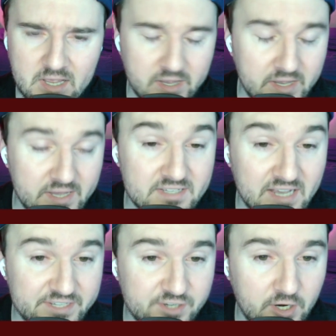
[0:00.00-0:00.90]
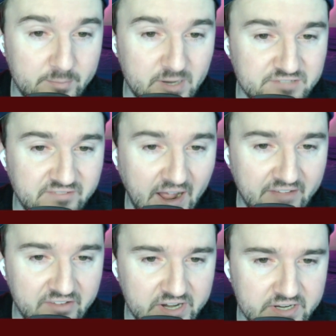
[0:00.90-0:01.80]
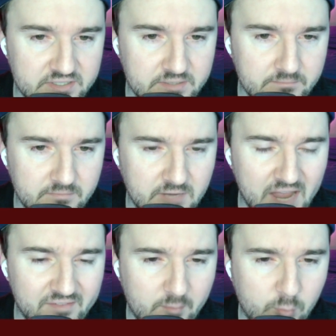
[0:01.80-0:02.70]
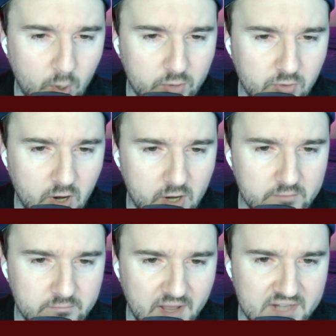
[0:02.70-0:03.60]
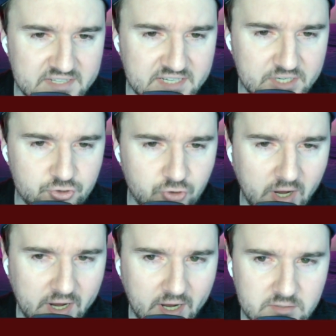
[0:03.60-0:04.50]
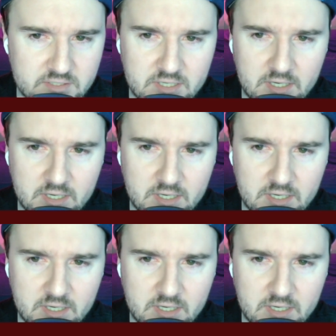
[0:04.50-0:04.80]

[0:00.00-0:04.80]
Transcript: His last start, he pitched five innings, gave up one run, had six strikeouts.